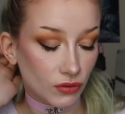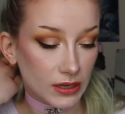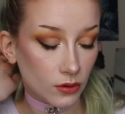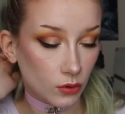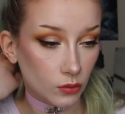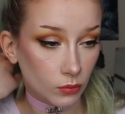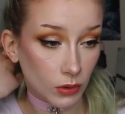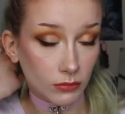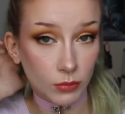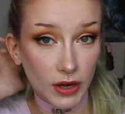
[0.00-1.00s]
is really cool.
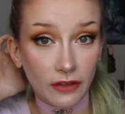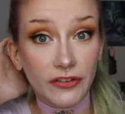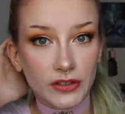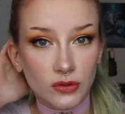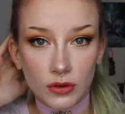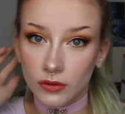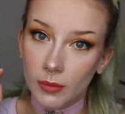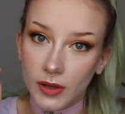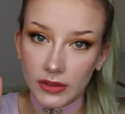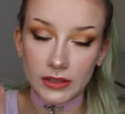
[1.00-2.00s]
When I first saw it, I was like,
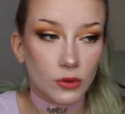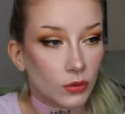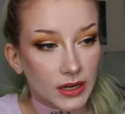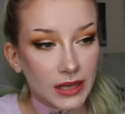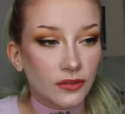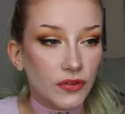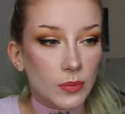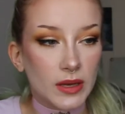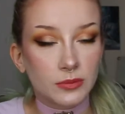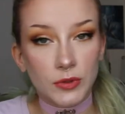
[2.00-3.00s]
oh my god, that's cool, and it has a few
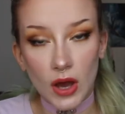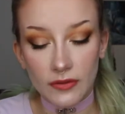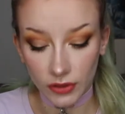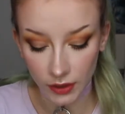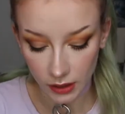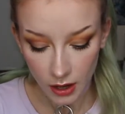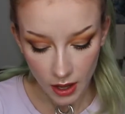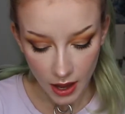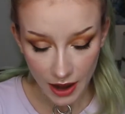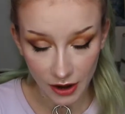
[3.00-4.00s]
bits but not everything.
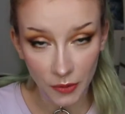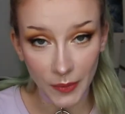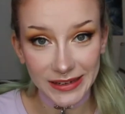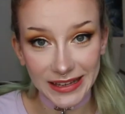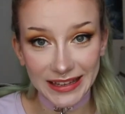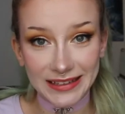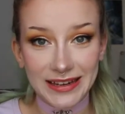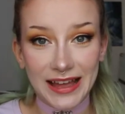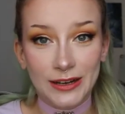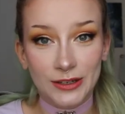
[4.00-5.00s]
And I went
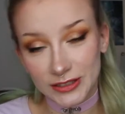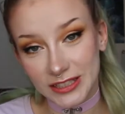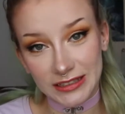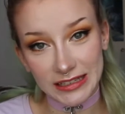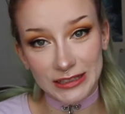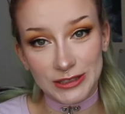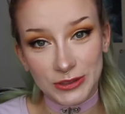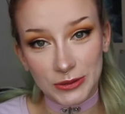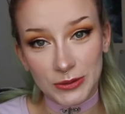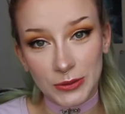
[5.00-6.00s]
in, looked at the NYX
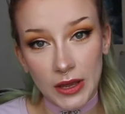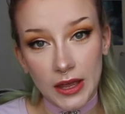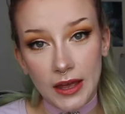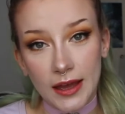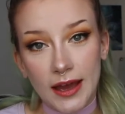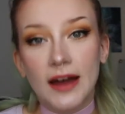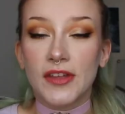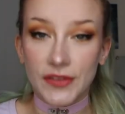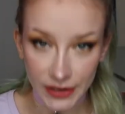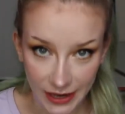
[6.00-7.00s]
stall, and
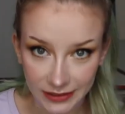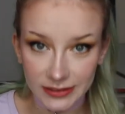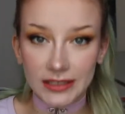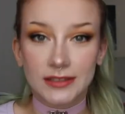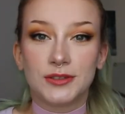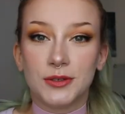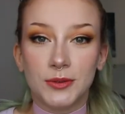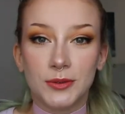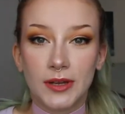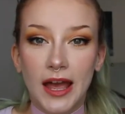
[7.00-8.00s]
then the next NYX
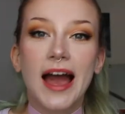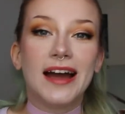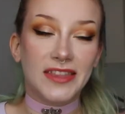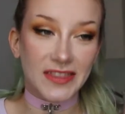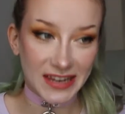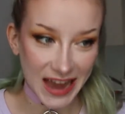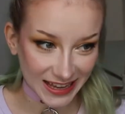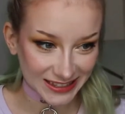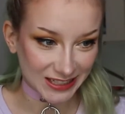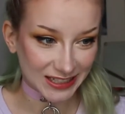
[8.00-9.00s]
stall, and then the
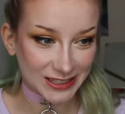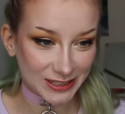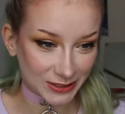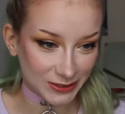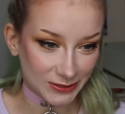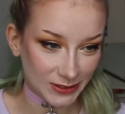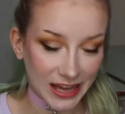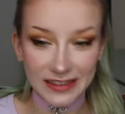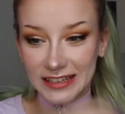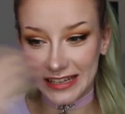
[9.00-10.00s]
next NYX stall,
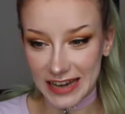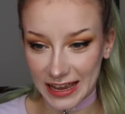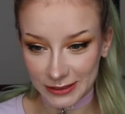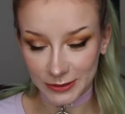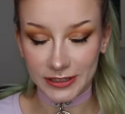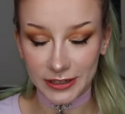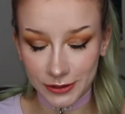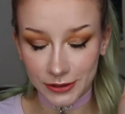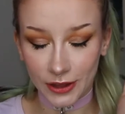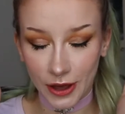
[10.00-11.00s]
and then the next one, and I
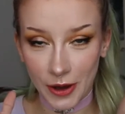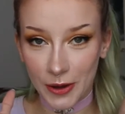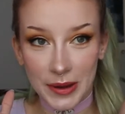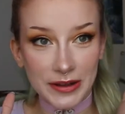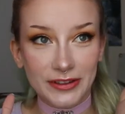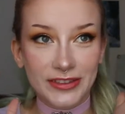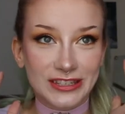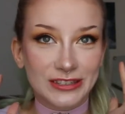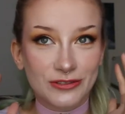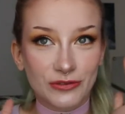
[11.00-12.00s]
was just like, oh my god,
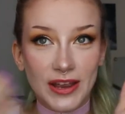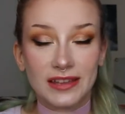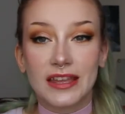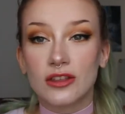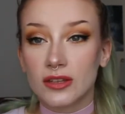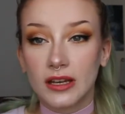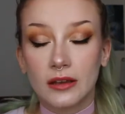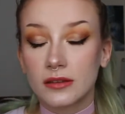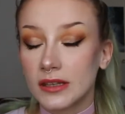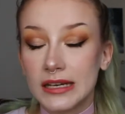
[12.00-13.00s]
this is great. And they just,
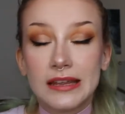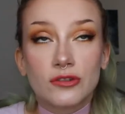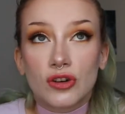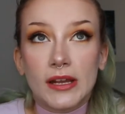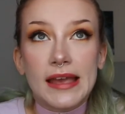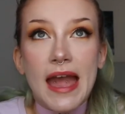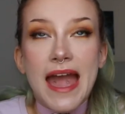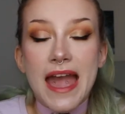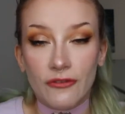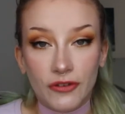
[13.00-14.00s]
literally
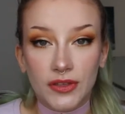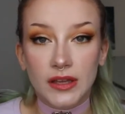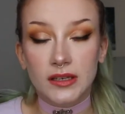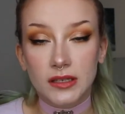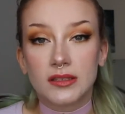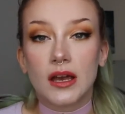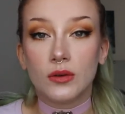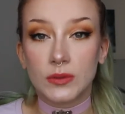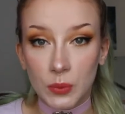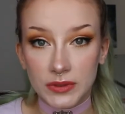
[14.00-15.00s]
everything NYX
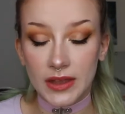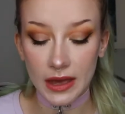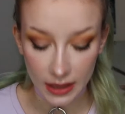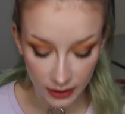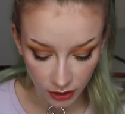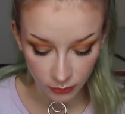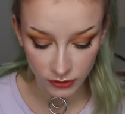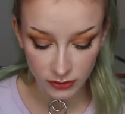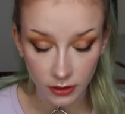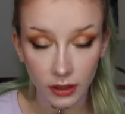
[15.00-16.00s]
sells was there, and I was
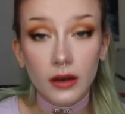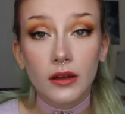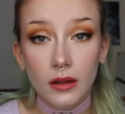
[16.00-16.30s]
just like,